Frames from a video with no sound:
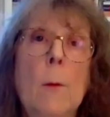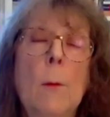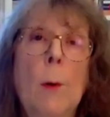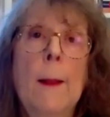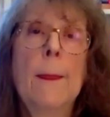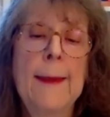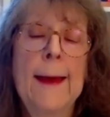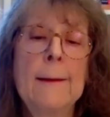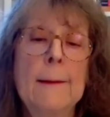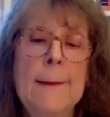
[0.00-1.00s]
Well,
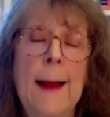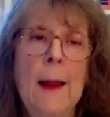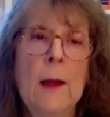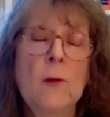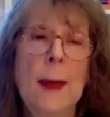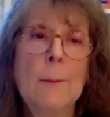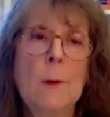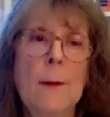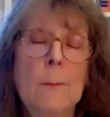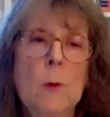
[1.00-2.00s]
that knowledge came to
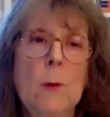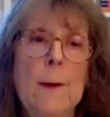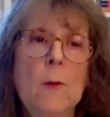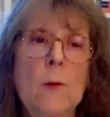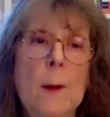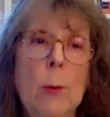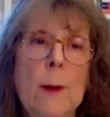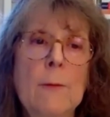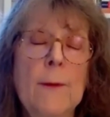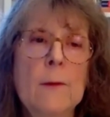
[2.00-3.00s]
them during their
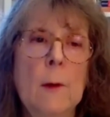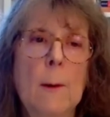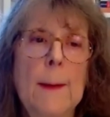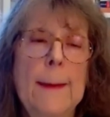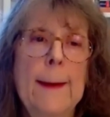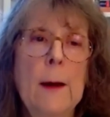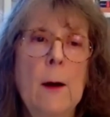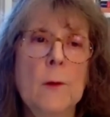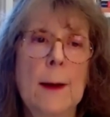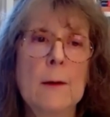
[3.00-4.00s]
debrief. And then they
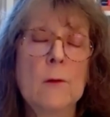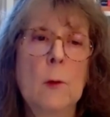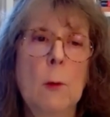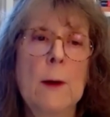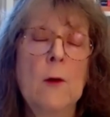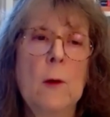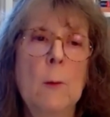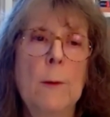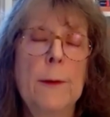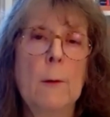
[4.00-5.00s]
also got a scoring sheet
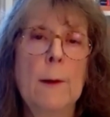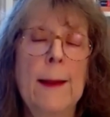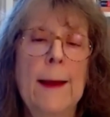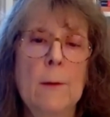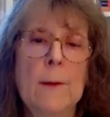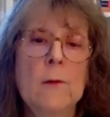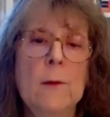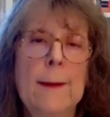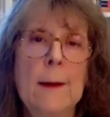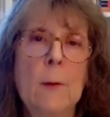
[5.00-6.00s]
with their letter that
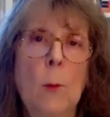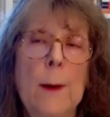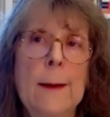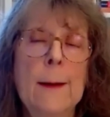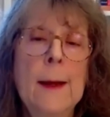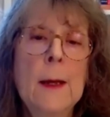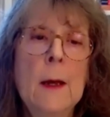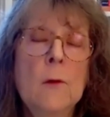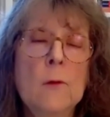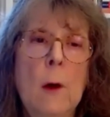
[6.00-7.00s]
said they didn't win.
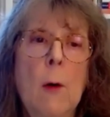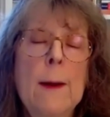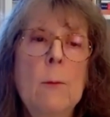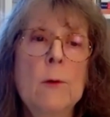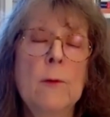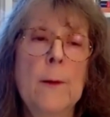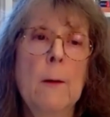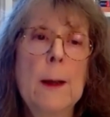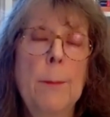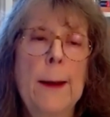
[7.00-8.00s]
So it was
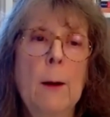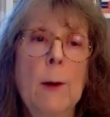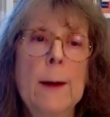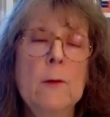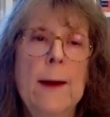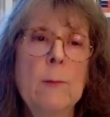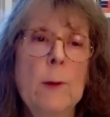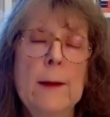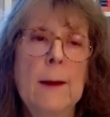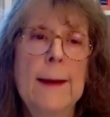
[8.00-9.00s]
very apparent. So I
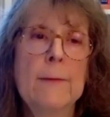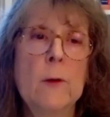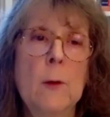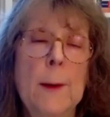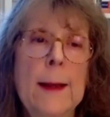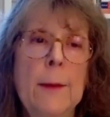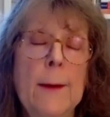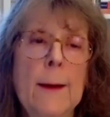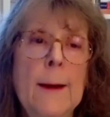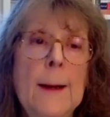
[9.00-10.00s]
really didn't have to do
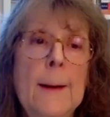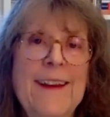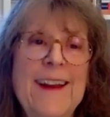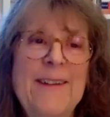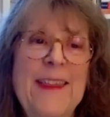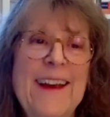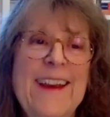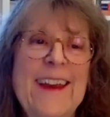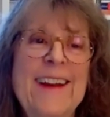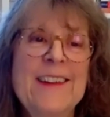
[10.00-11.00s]
anything in that
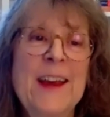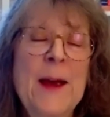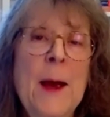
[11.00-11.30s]
case.